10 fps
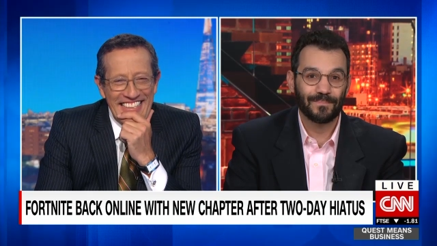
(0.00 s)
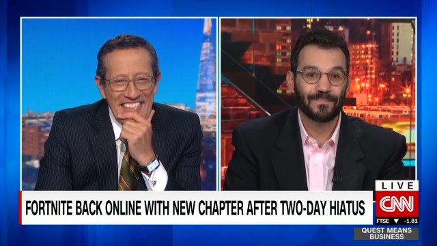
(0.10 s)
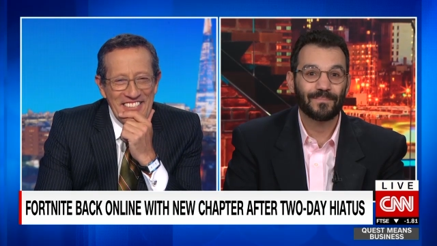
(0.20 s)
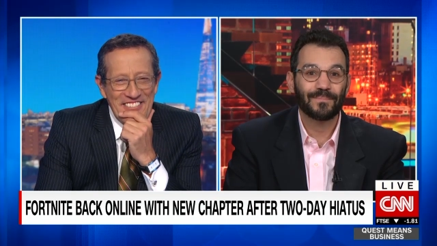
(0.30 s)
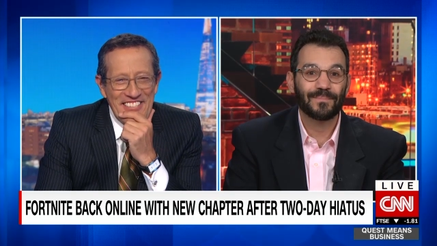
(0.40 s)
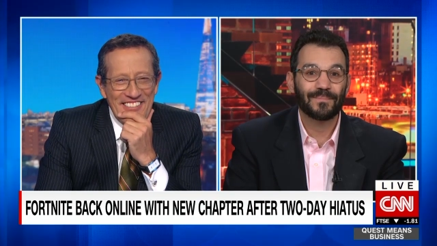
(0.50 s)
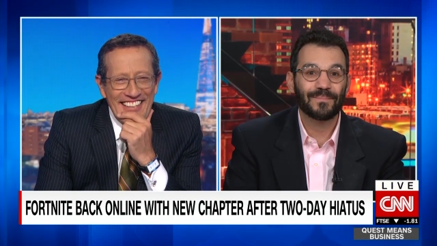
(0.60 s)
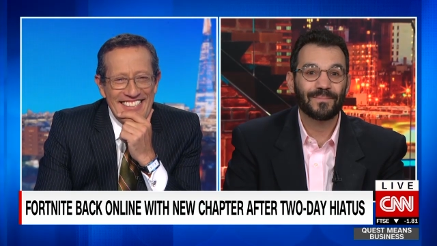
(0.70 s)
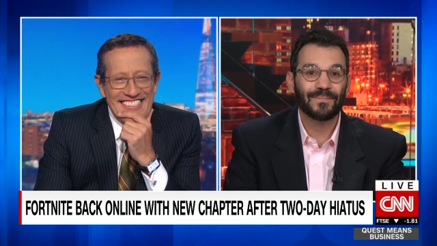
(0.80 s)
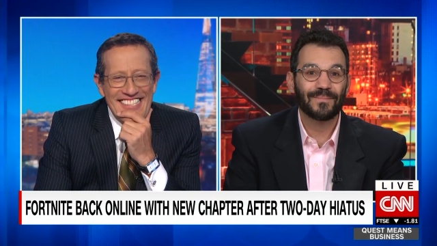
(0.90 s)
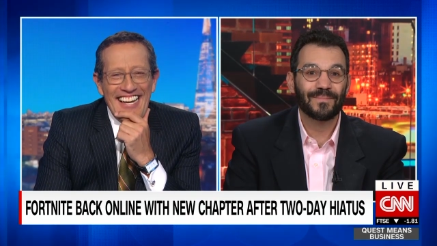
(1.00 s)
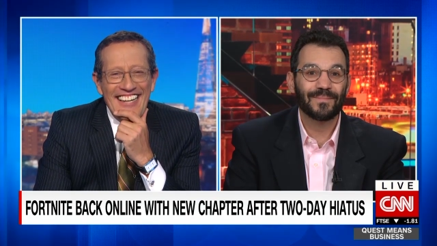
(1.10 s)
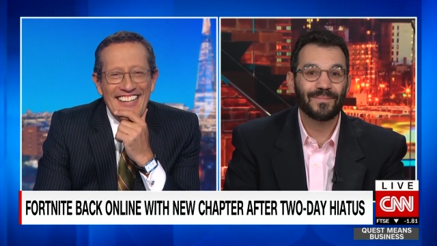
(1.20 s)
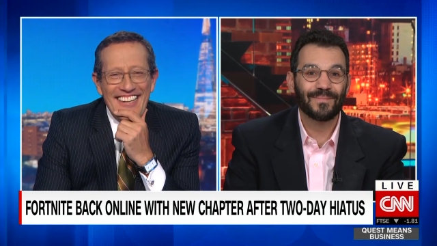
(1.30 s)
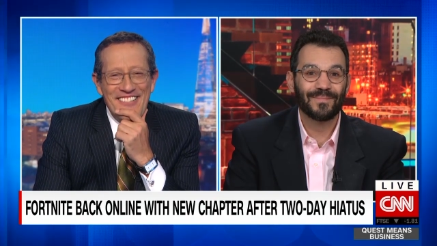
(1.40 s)
Speaker 1: You knew
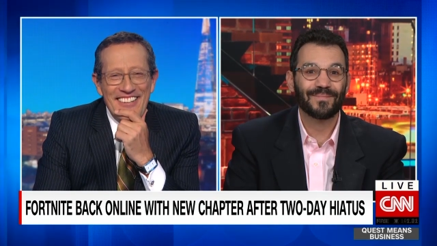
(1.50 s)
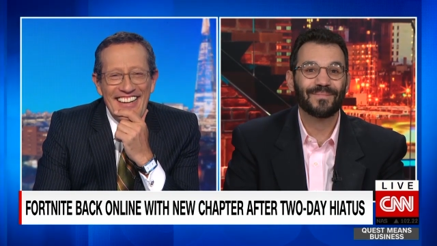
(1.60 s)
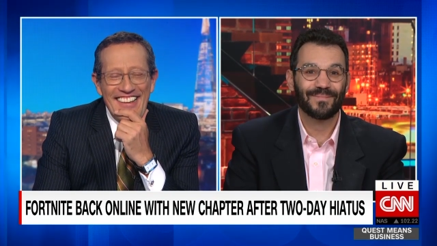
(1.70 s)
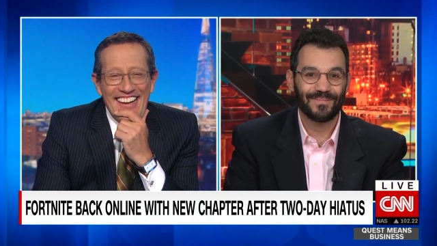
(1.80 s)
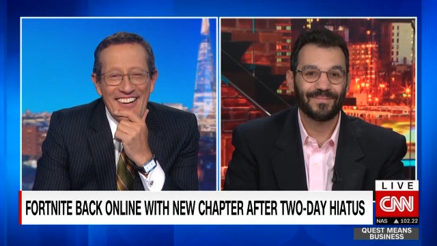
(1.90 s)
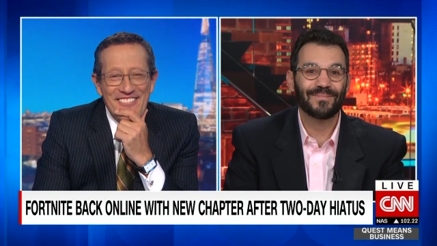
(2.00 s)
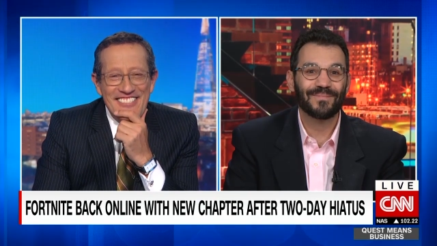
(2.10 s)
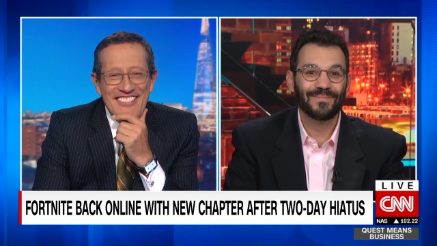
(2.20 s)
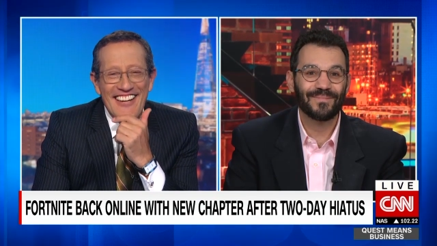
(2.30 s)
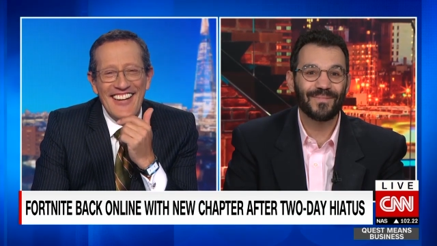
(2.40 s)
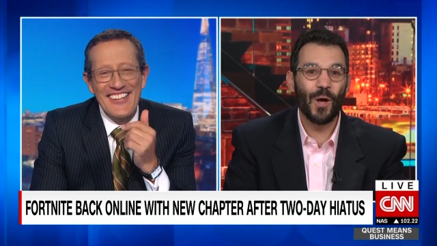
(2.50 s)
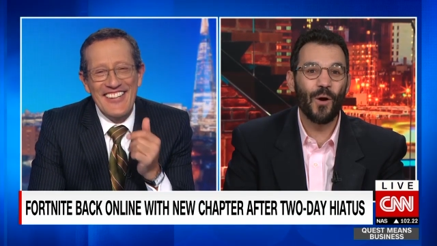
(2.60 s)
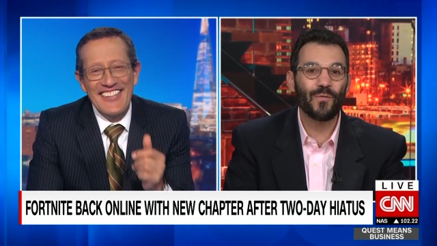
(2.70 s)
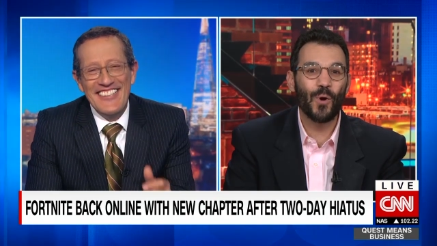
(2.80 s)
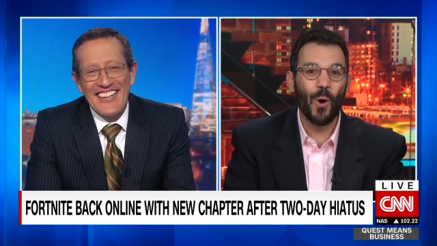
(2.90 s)
exactly where that was going.
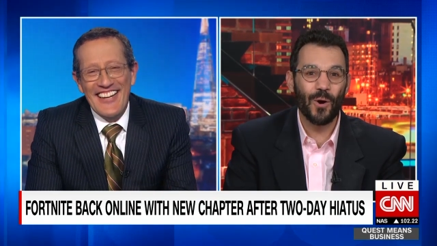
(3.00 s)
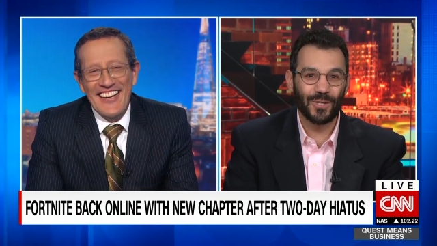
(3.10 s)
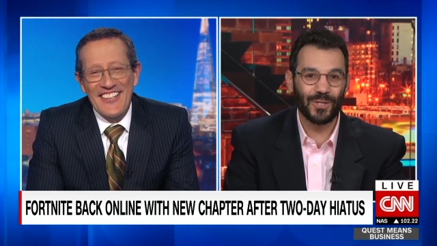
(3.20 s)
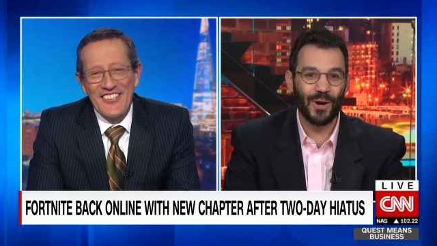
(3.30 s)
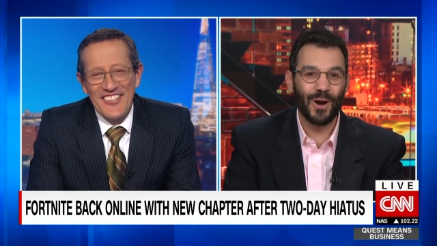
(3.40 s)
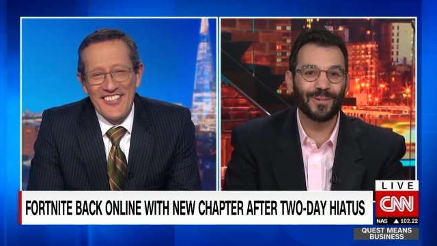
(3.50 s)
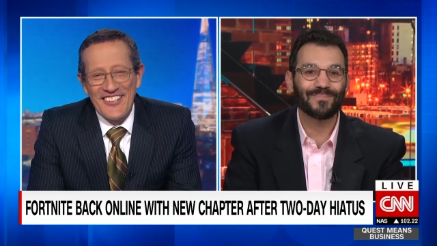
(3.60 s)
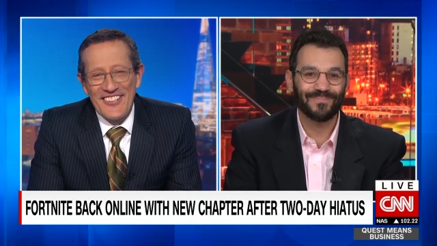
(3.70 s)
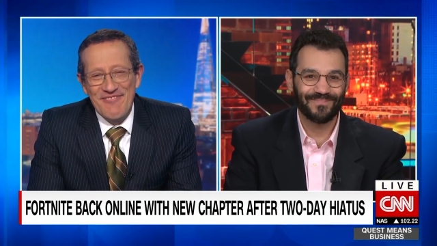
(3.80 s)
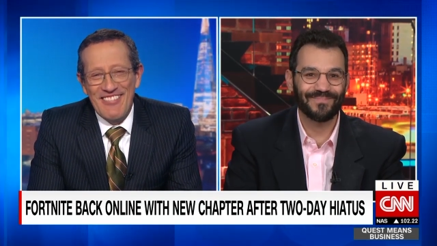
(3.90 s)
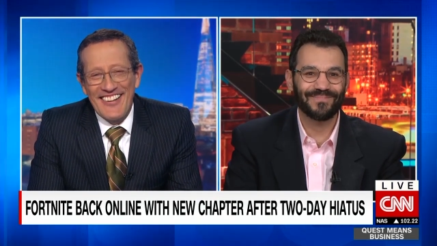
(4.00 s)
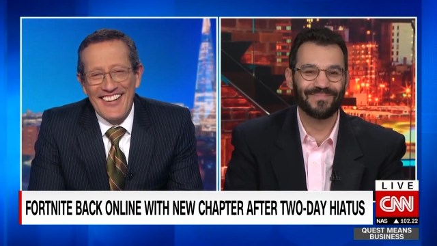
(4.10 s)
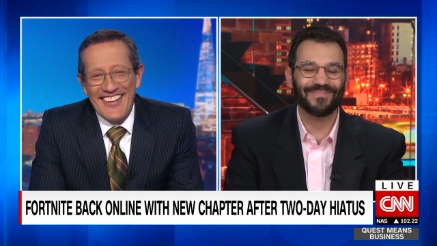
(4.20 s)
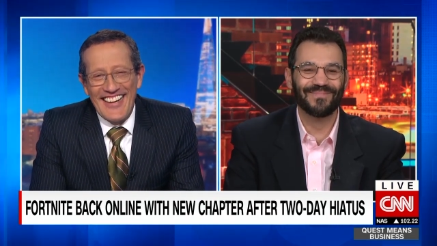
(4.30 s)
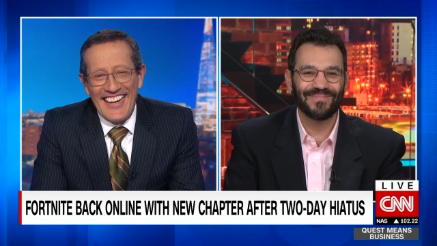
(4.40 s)
Of uh, course, uh,
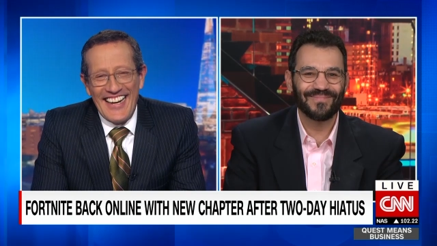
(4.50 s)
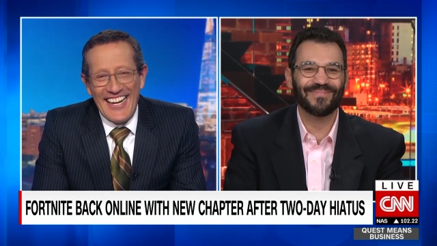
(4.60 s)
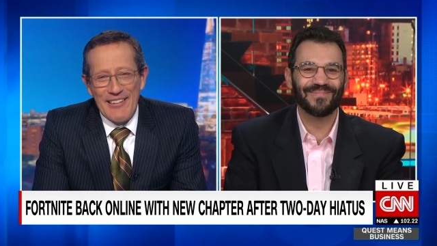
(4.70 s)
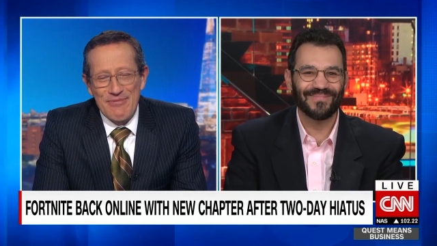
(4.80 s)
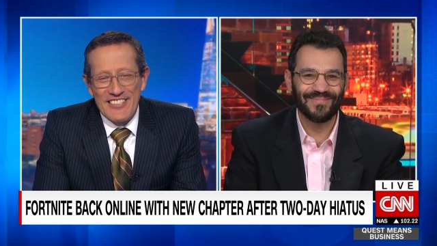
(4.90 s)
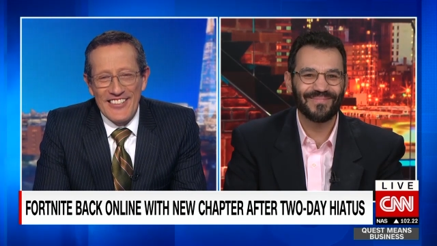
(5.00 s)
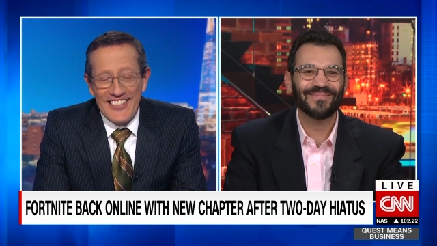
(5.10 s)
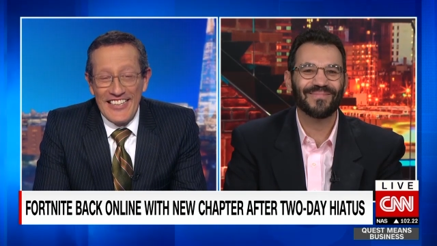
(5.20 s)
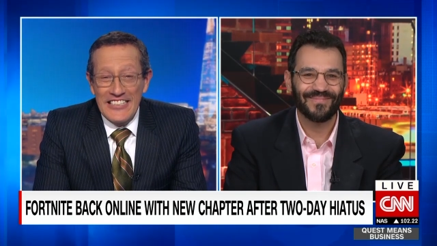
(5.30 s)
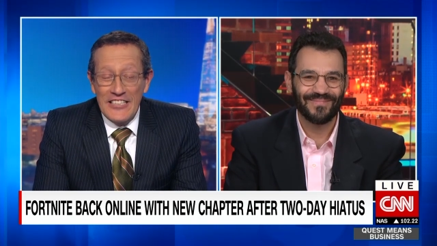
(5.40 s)
Malika, absolutely.